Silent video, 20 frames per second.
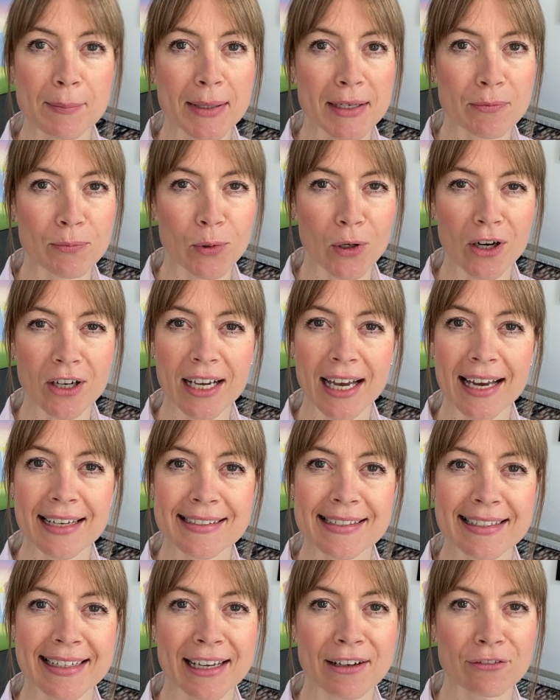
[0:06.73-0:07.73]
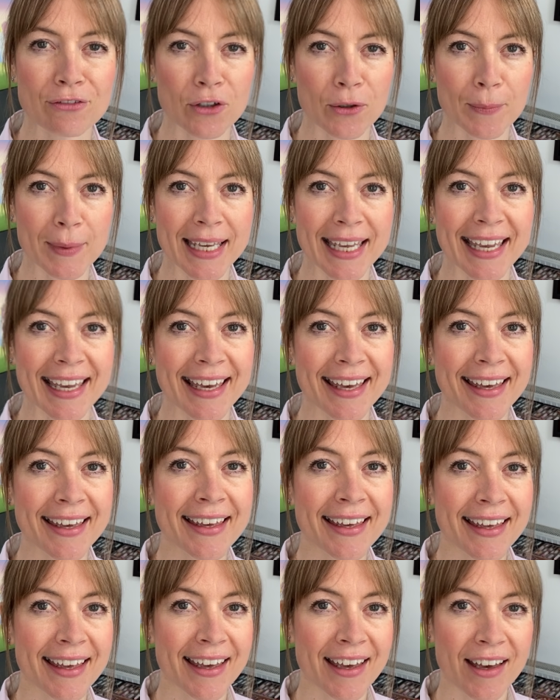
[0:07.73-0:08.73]
bit of broadcasting from here
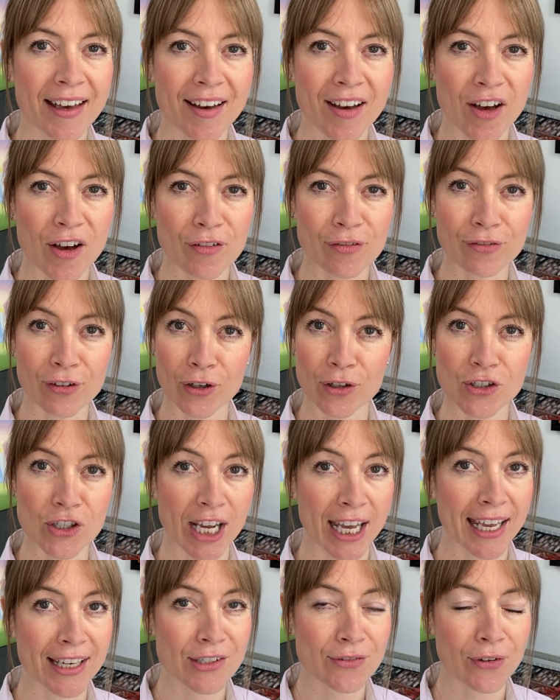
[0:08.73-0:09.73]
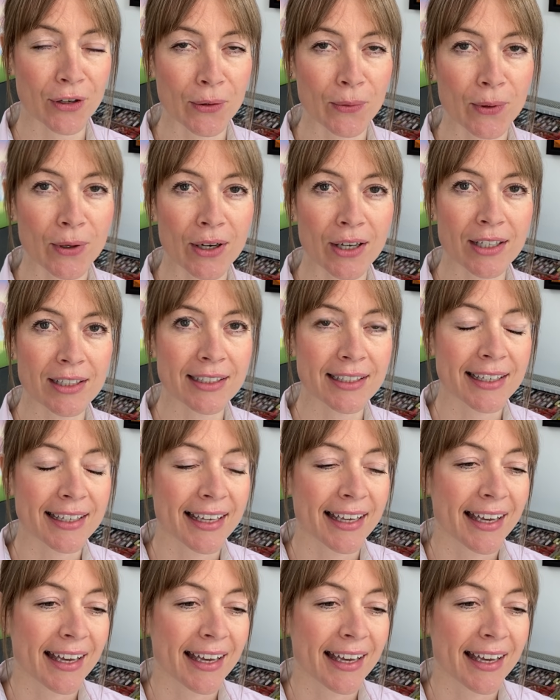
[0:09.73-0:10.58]
for a change for you all.